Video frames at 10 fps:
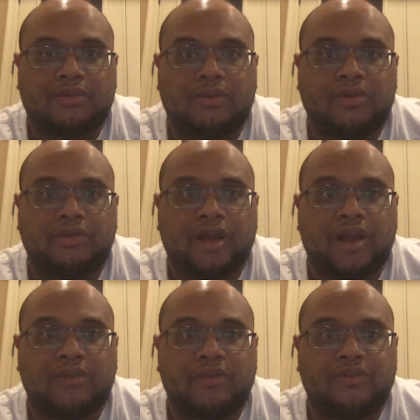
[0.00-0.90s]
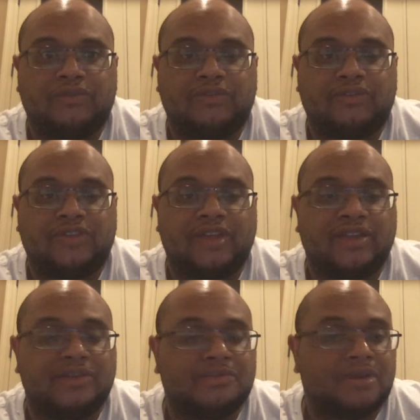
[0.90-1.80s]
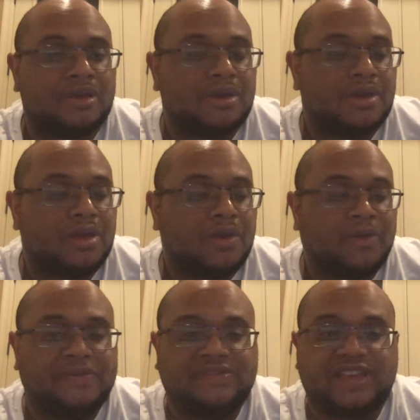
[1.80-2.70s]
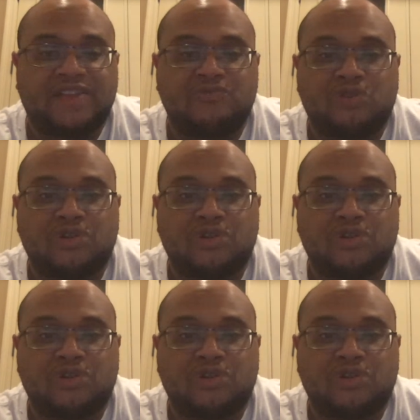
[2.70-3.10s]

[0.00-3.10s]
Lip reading: We want to try it. We've seen